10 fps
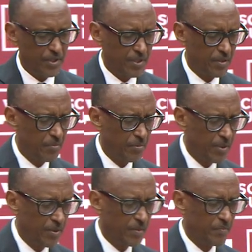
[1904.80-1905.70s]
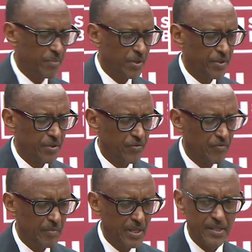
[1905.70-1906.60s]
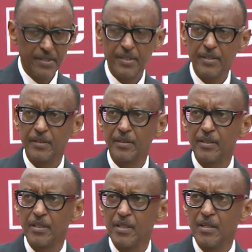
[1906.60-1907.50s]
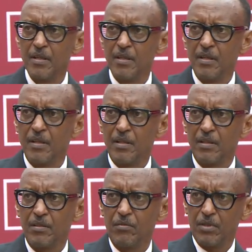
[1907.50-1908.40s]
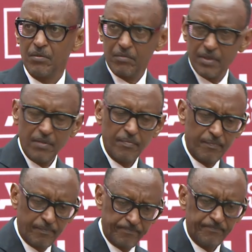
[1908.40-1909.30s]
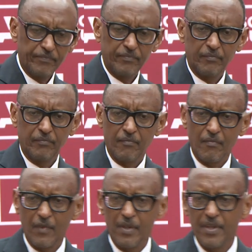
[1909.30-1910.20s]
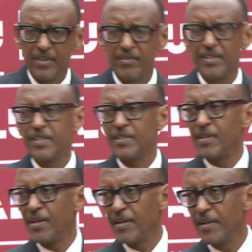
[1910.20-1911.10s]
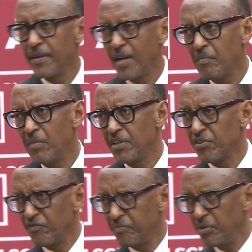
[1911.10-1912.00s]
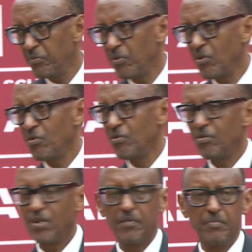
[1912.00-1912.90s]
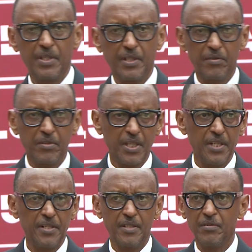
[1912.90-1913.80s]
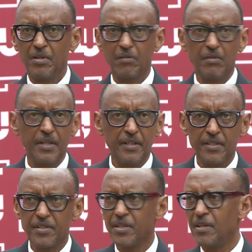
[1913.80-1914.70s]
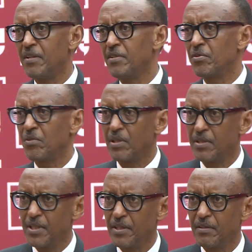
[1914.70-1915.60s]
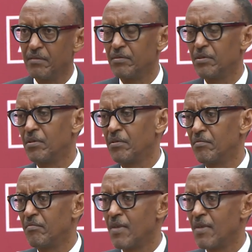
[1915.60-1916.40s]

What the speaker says: skip the point of balancing with increased numbers of people who are being educated, who are acquiring skills, who are taking, you know,